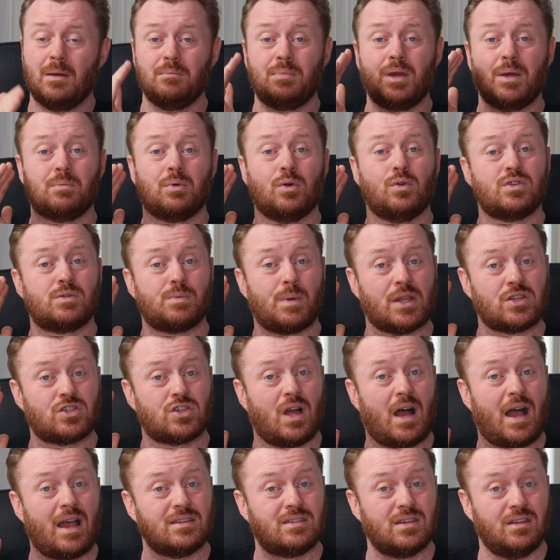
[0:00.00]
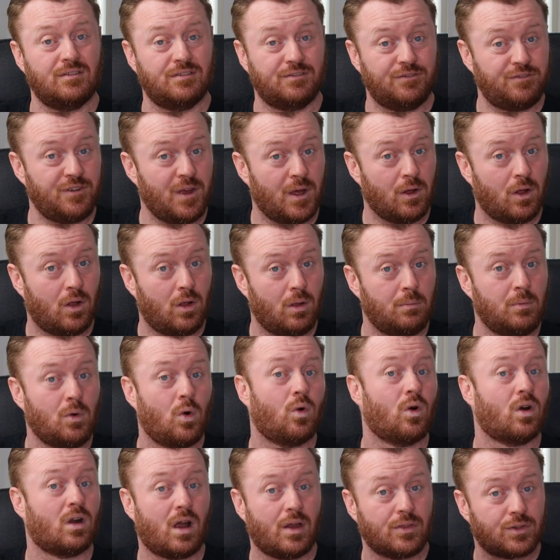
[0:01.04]
people who specialize in film
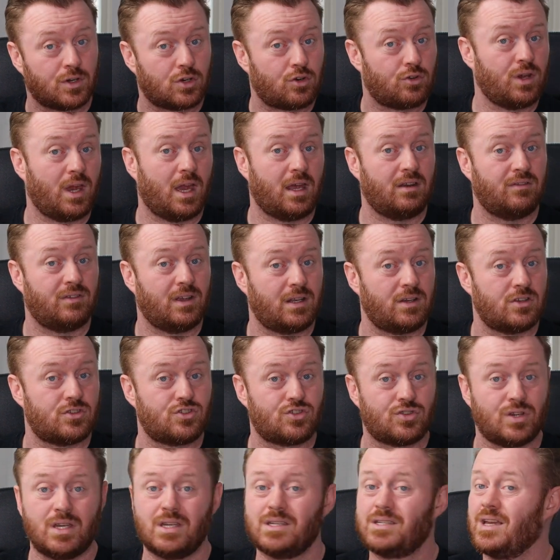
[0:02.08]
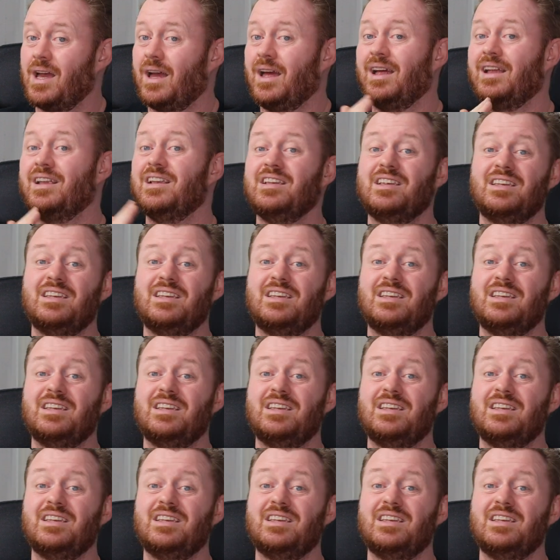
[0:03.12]
or other creative industries